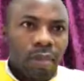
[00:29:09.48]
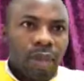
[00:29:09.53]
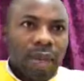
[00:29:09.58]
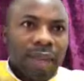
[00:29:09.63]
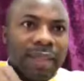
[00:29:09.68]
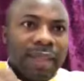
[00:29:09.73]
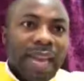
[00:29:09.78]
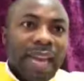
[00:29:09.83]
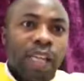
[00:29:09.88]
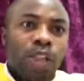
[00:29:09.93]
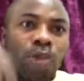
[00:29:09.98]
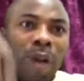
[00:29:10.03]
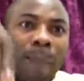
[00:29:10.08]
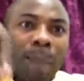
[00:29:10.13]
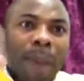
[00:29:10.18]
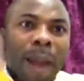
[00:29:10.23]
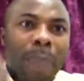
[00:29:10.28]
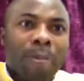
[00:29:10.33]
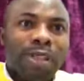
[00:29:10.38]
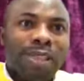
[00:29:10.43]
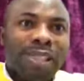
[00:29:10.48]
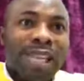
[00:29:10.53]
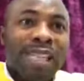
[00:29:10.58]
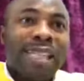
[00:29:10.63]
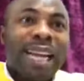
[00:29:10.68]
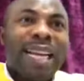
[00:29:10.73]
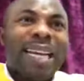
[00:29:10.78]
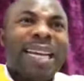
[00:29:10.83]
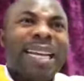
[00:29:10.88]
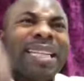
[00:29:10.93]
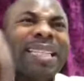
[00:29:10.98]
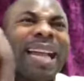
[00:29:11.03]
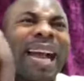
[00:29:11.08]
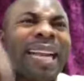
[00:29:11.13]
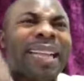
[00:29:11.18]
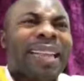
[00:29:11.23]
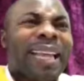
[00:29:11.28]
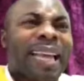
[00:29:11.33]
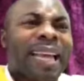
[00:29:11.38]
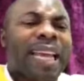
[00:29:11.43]
That is why Bible says that in
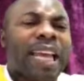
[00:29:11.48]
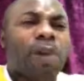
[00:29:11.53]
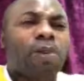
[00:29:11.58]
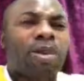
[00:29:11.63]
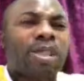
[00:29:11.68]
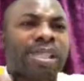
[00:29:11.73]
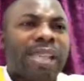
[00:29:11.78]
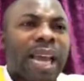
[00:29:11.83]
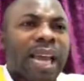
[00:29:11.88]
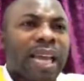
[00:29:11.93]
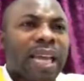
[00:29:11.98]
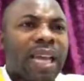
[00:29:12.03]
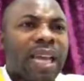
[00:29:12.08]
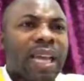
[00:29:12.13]
that day he will say